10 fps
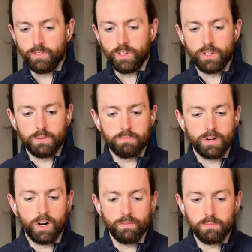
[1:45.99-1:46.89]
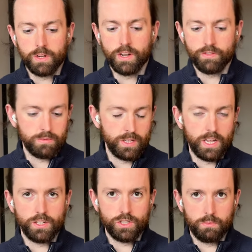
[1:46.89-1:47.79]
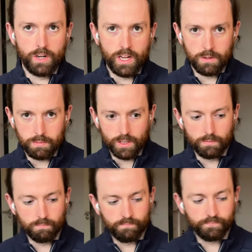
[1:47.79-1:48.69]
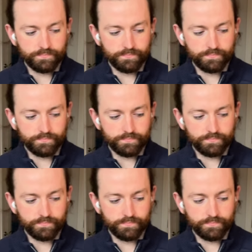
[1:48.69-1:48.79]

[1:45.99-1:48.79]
you know, they probably never really had someone helping them